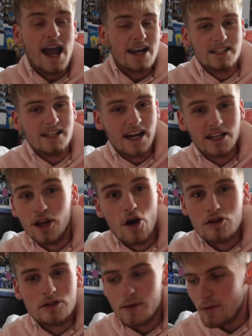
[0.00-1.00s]
actually had
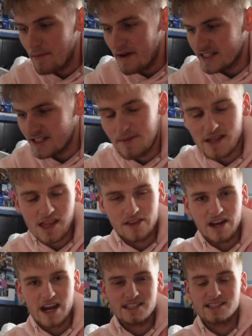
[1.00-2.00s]
loads of people messaging me the other
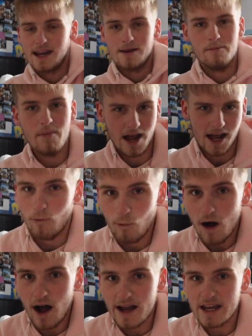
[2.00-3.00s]
day saying, Matt,
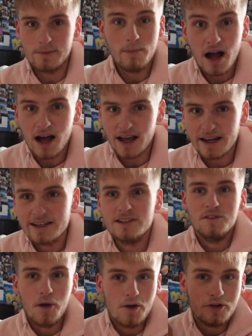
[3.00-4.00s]
why am I
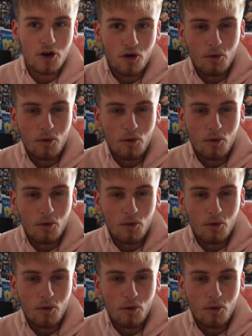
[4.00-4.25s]
not on your